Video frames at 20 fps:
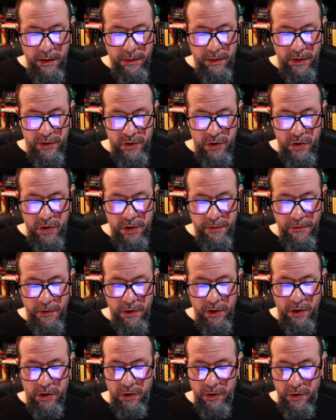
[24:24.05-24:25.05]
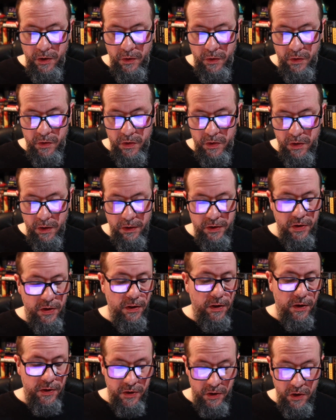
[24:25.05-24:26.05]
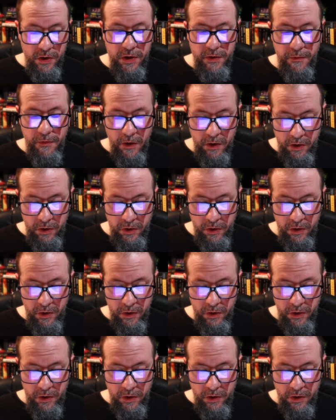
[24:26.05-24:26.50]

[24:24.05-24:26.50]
The search for